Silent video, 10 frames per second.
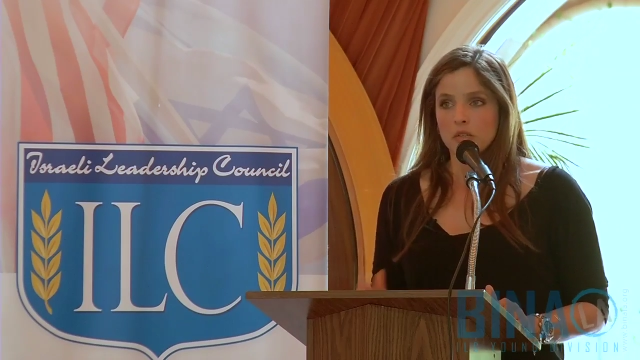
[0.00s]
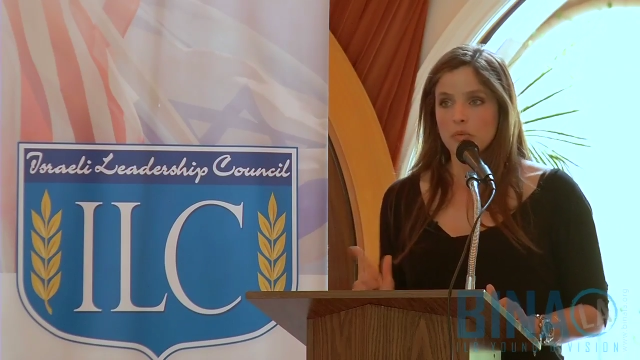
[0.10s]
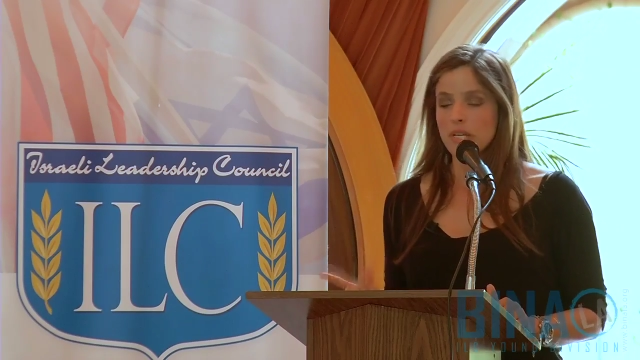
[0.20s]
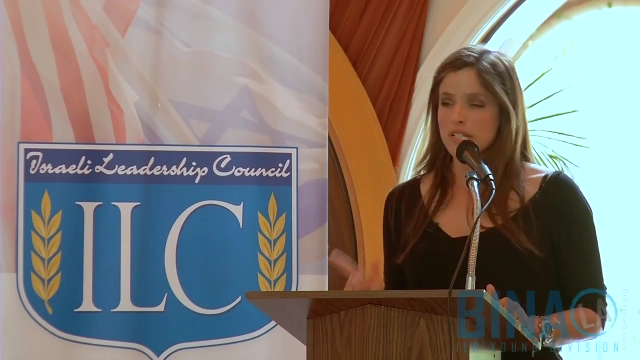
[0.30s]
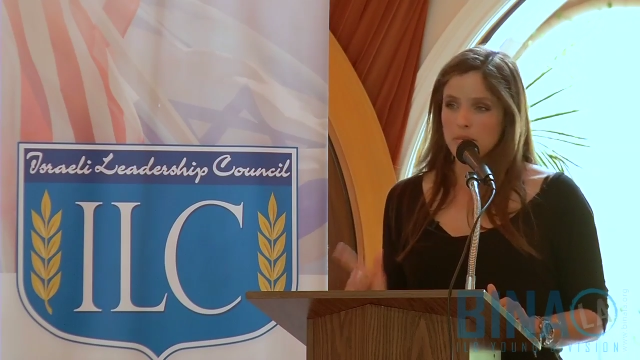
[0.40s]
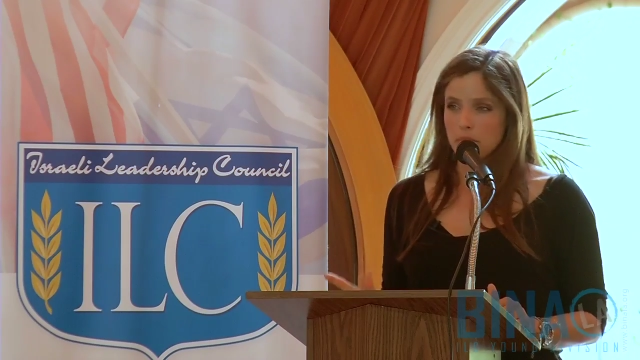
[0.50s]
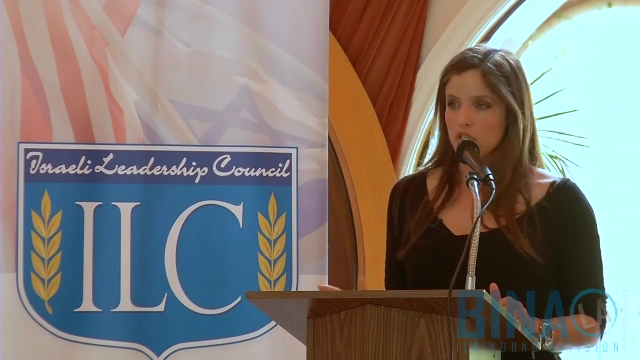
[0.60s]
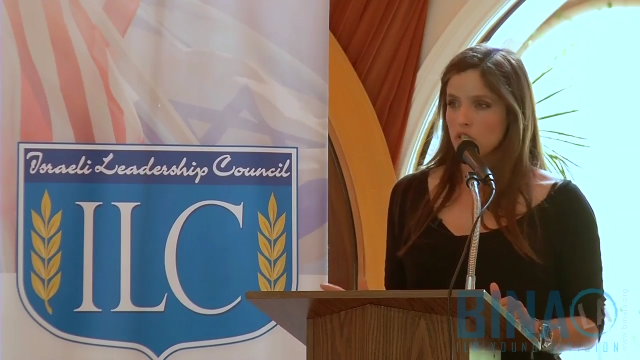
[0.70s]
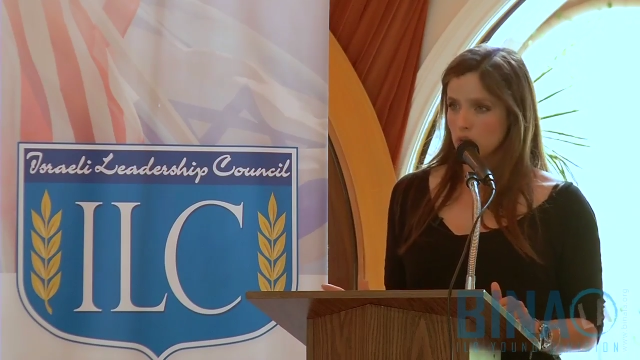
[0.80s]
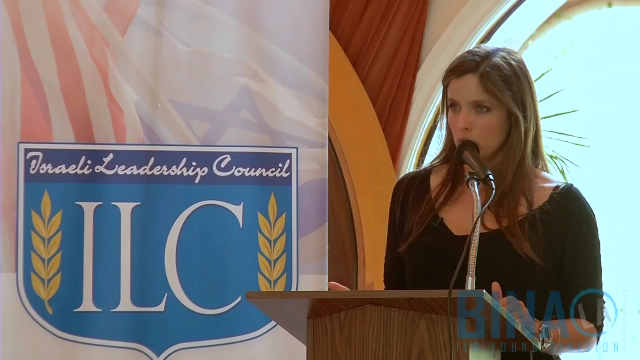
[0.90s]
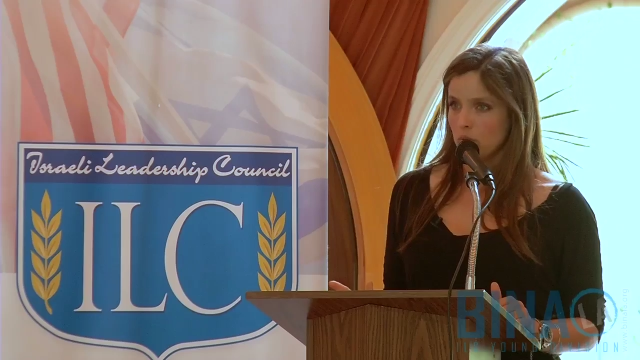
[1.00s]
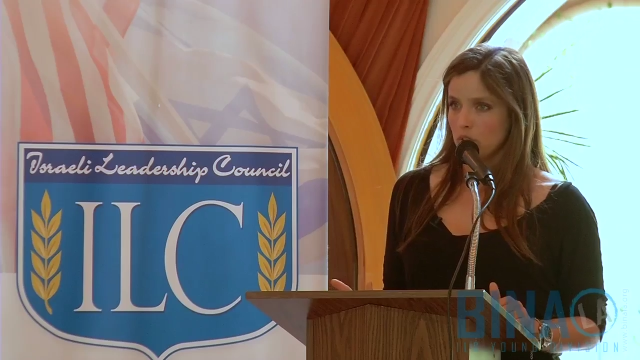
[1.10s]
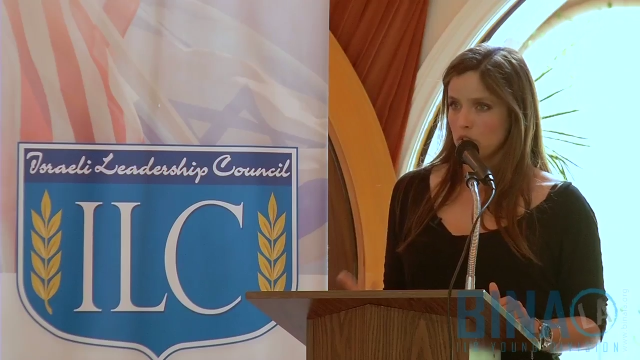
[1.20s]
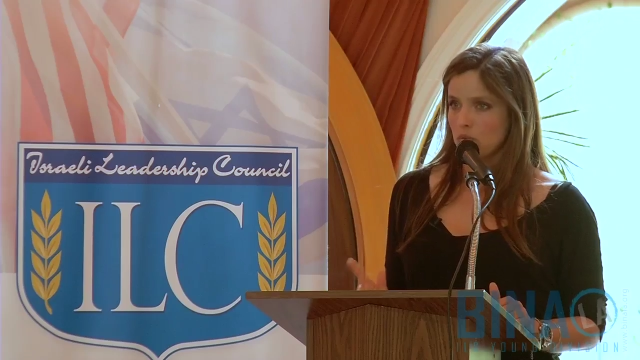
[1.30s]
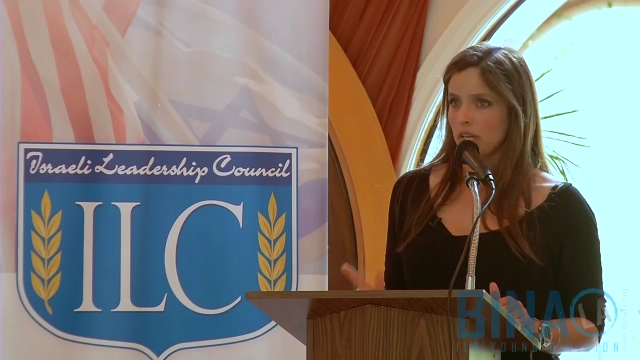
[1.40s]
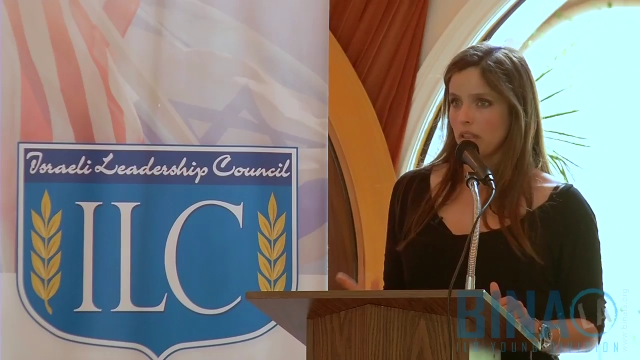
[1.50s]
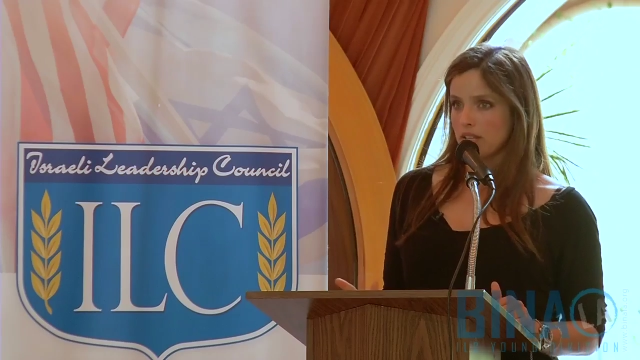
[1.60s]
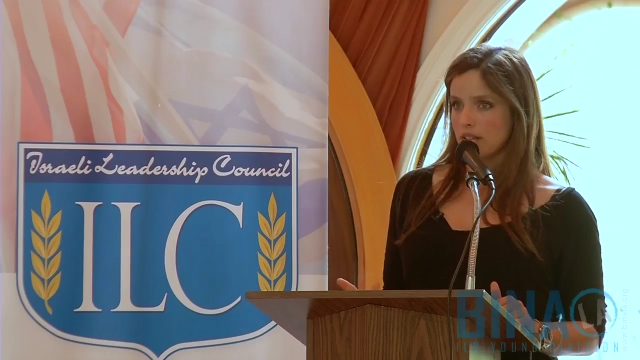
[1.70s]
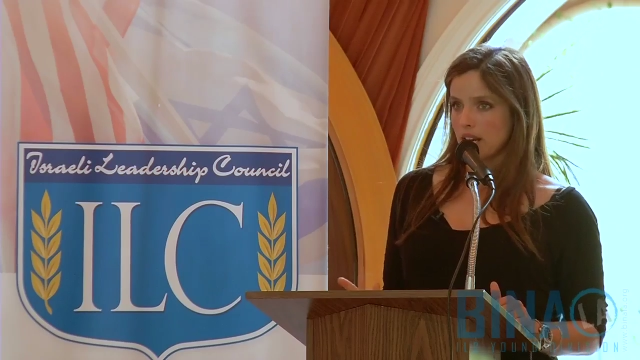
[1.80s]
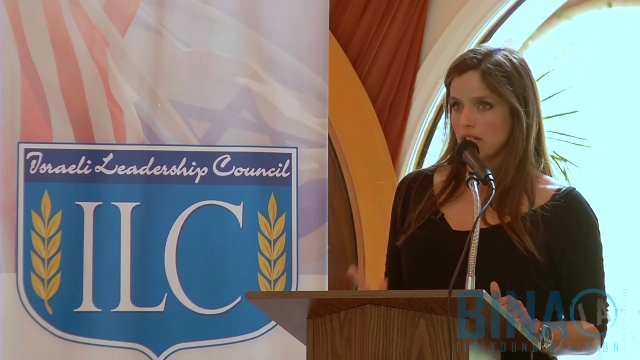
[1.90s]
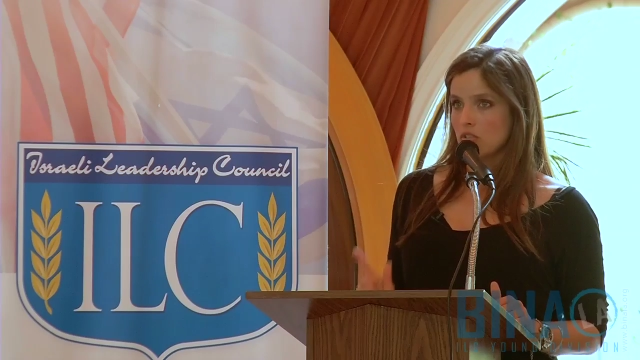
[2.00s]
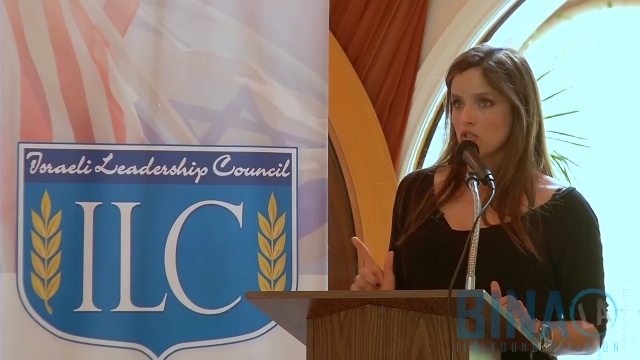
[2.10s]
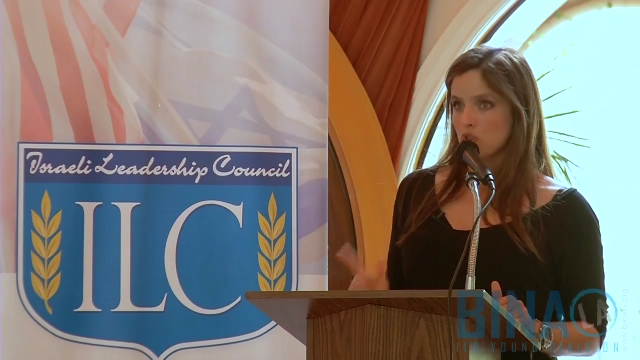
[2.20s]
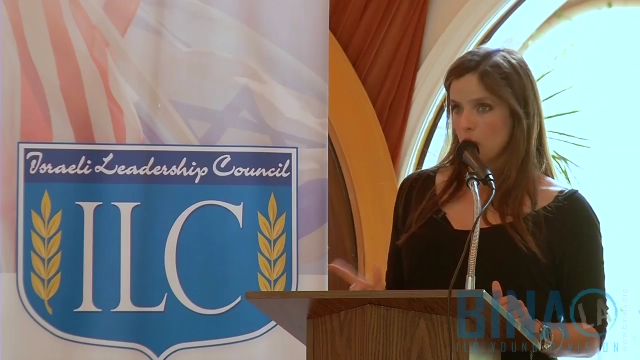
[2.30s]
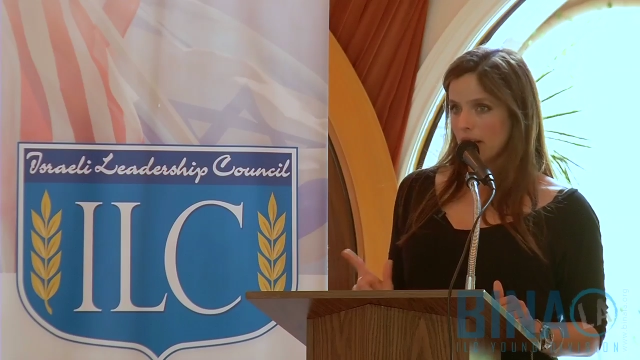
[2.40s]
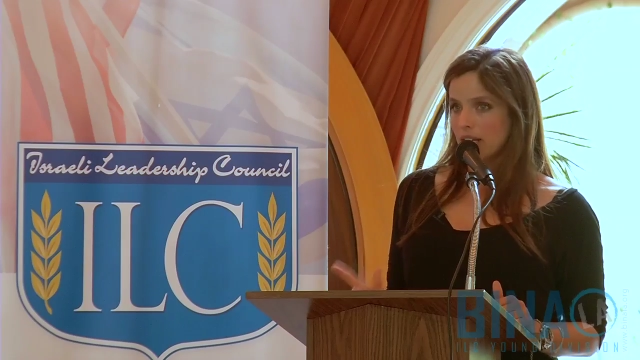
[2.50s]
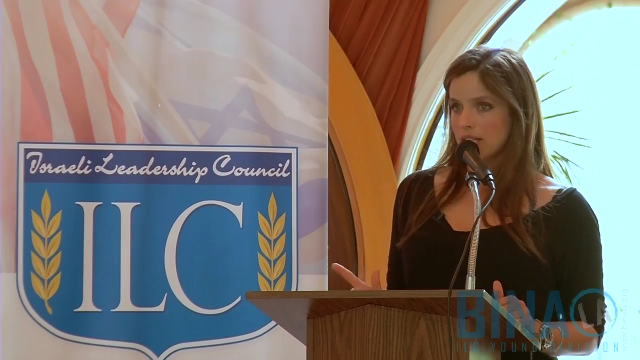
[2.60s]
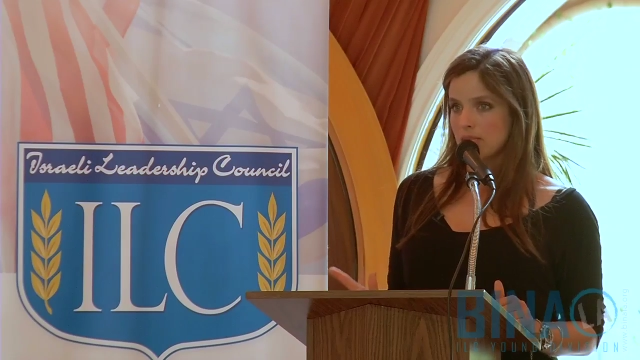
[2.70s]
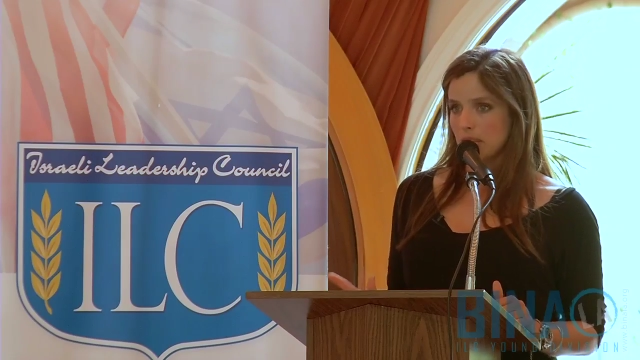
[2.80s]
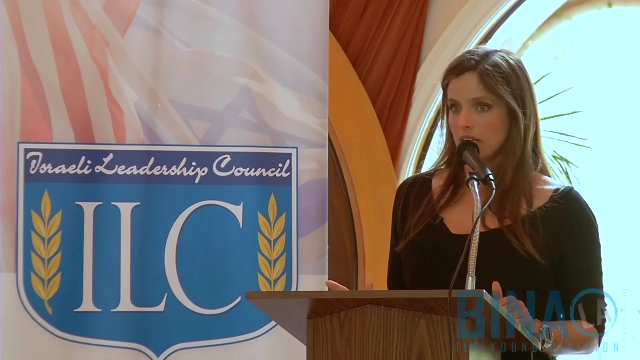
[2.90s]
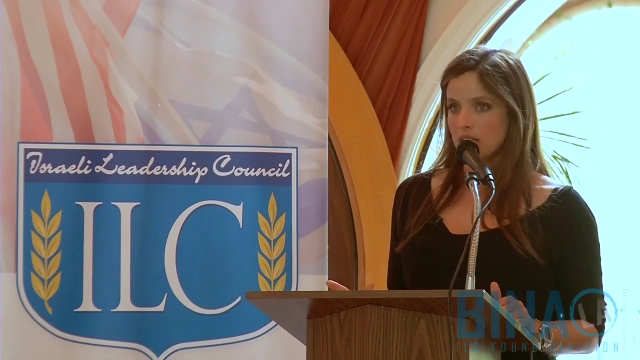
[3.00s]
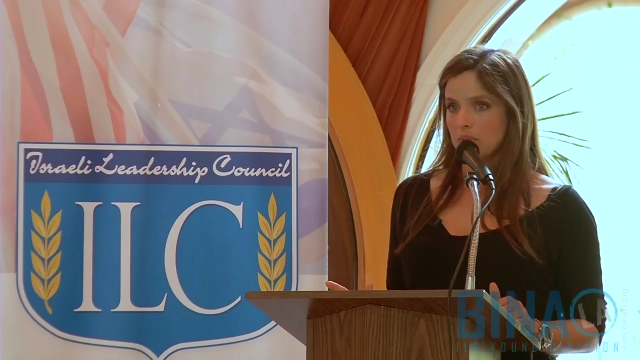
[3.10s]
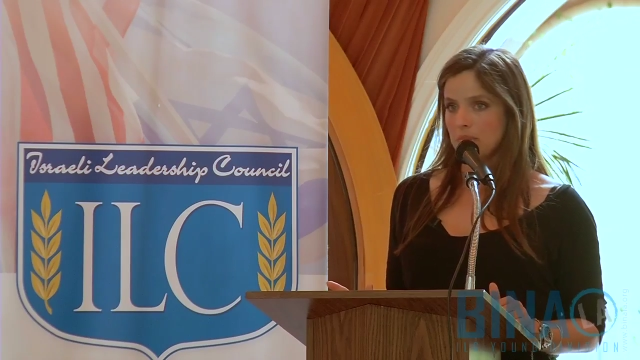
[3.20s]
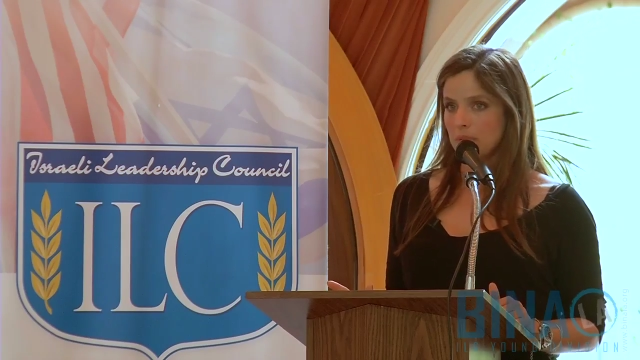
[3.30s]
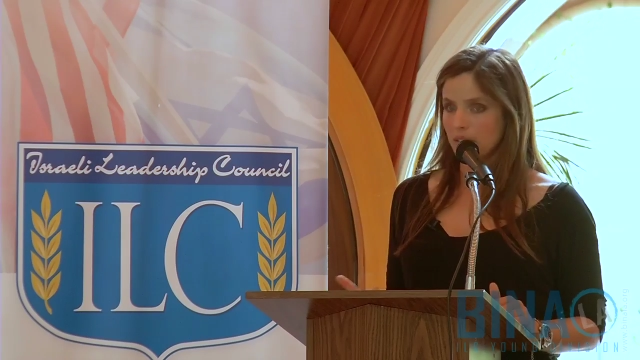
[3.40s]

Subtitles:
Reason number two, which is one of the things that I try to explain to people,